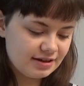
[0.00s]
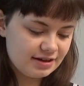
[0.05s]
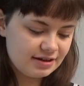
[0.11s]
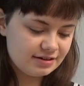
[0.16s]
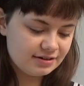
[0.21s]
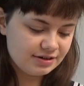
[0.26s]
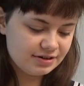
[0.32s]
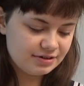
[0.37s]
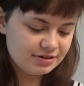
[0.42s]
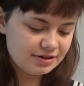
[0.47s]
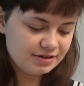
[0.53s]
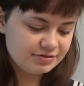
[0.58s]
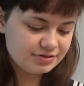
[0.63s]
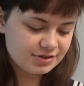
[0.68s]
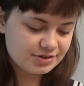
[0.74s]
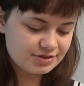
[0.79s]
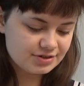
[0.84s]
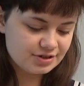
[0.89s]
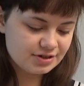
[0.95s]
I don't know, I've
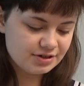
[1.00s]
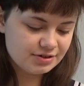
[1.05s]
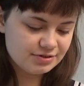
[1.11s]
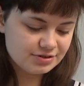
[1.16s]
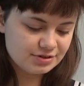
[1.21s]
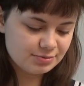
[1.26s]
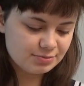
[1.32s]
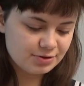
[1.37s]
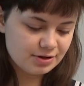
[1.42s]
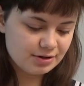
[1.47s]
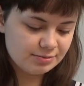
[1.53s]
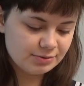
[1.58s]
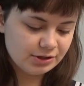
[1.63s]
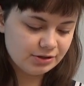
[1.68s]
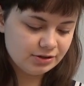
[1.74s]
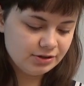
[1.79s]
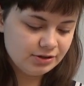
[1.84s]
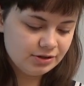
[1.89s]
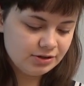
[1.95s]
just started using primer.